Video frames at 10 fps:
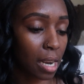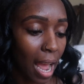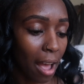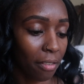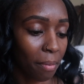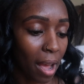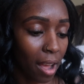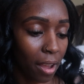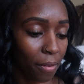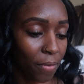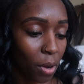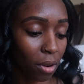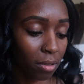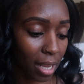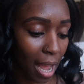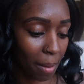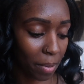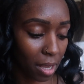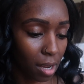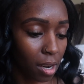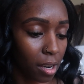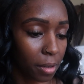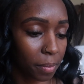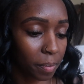I have my photos app here,